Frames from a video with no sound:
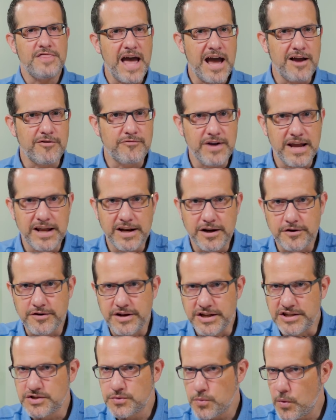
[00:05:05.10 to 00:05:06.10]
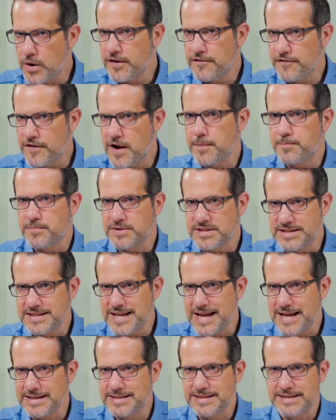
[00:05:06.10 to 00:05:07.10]
That rate increased
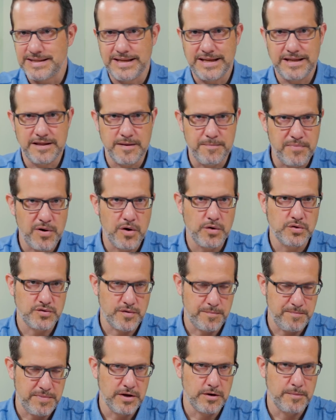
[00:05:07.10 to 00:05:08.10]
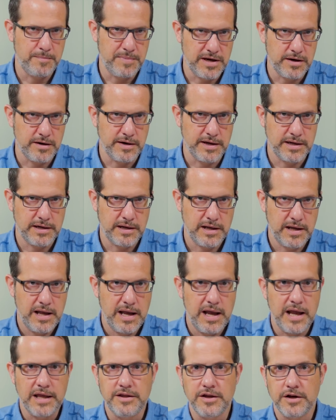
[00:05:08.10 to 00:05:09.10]
25% in the post-repeal period,
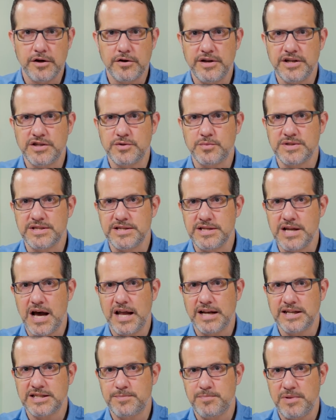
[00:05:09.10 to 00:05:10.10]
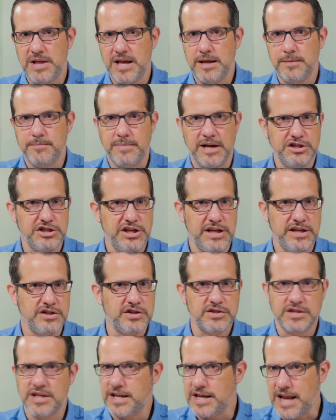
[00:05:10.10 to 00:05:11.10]
and the increase was not explained by
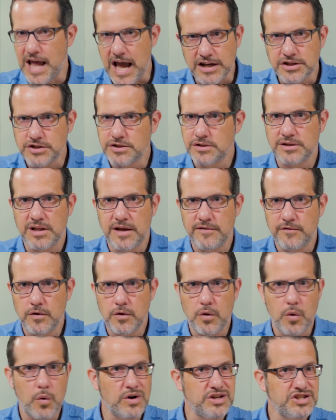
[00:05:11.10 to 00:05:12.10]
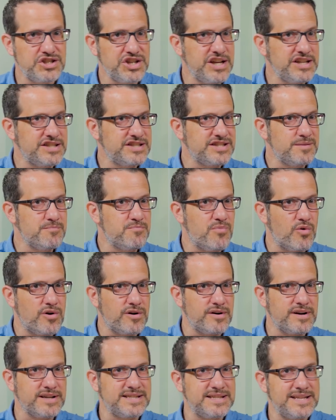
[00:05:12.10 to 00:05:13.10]
changes in the national level or changes in bordering